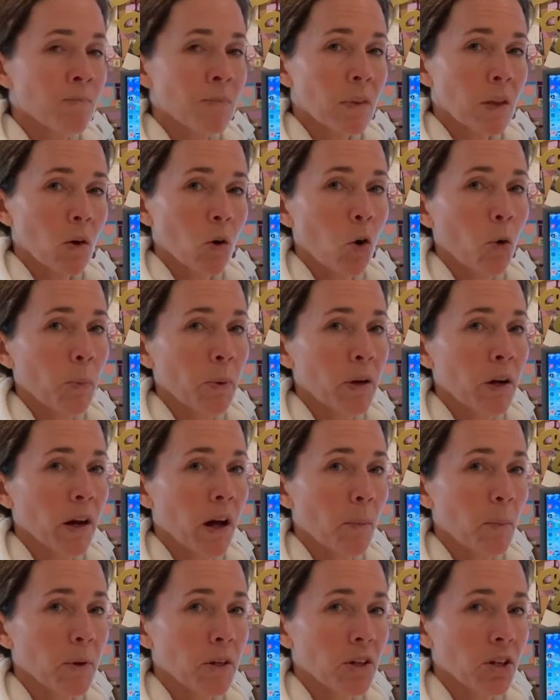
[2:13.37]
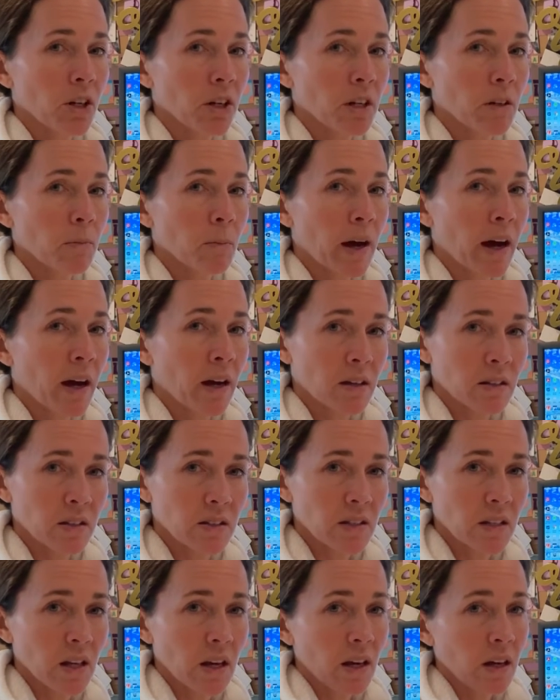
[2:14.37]
open it up in your
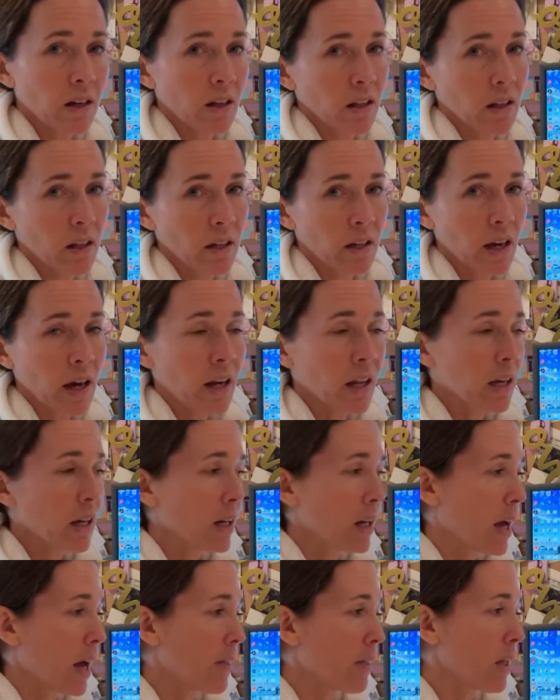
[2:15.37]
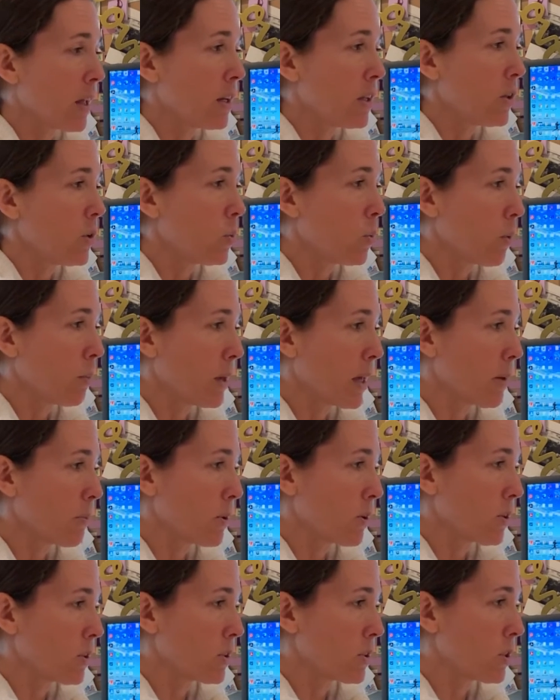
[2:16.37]
inbox, click on it, and then you will be
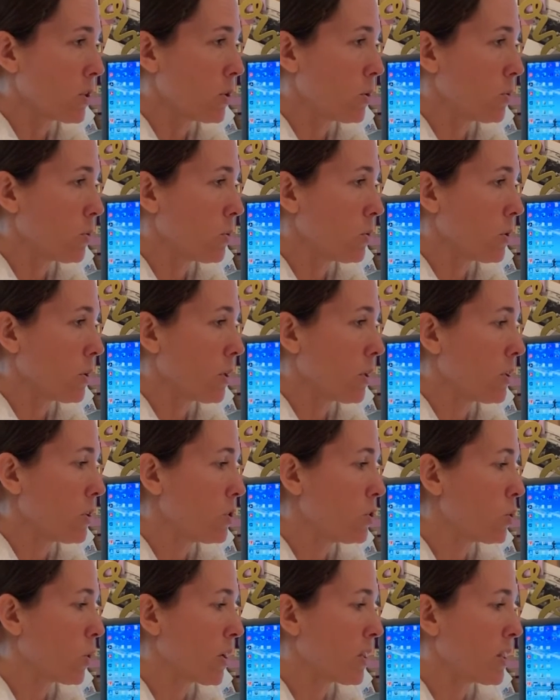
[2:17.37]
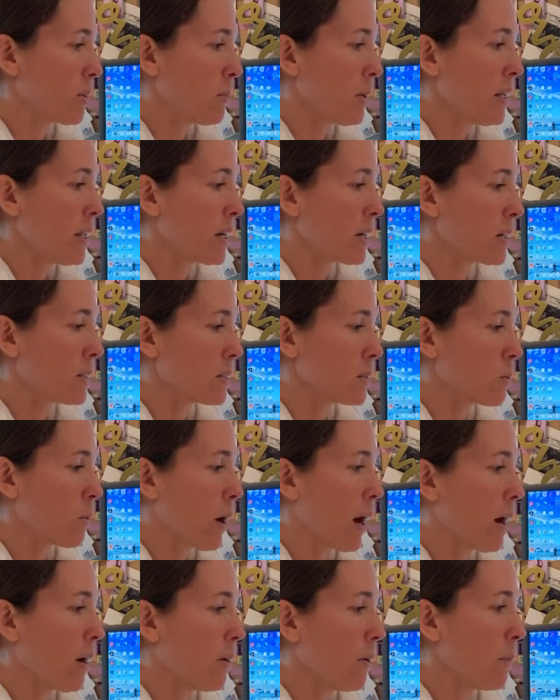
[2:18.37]
able to join the meeting as
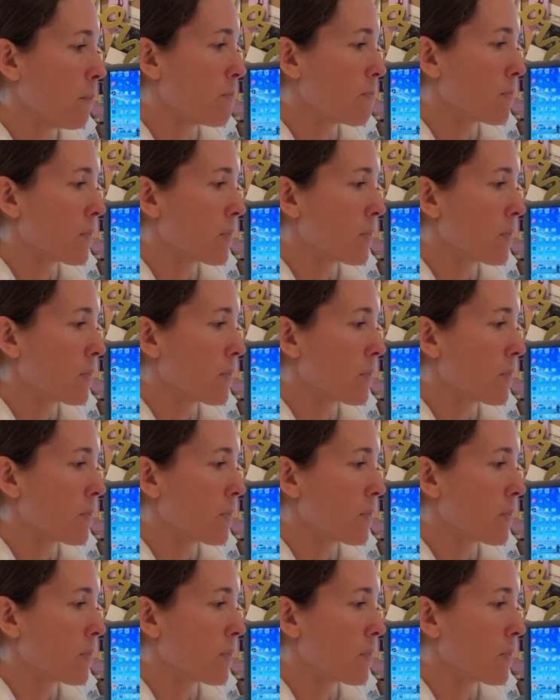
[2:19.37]
well.